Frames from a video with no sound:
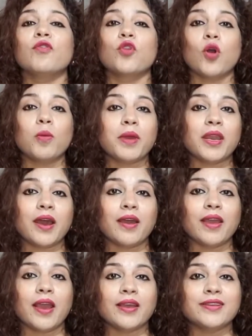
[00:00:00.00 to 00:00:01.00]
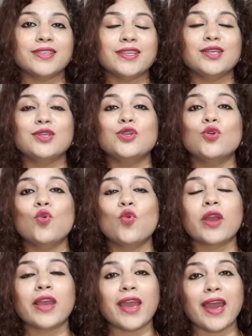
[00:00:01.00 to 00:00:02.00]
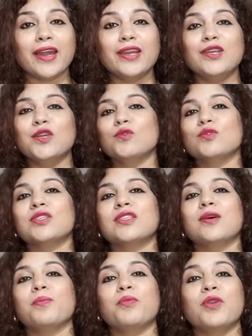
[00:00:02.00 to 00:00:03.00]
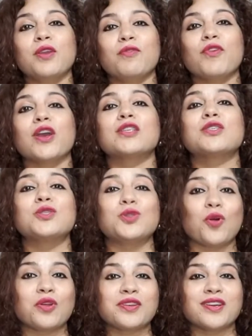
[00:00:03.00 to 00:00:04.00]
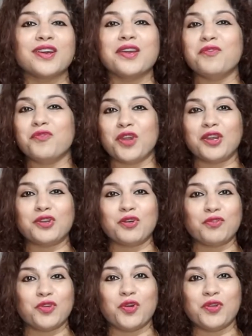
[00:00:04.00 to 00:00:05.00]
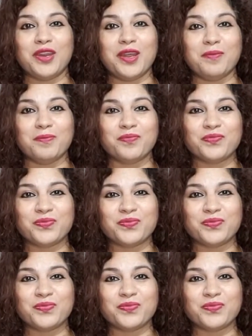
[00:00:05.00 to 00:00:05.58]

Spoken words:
from an IIT, you can use the prefix doctor in front of your name.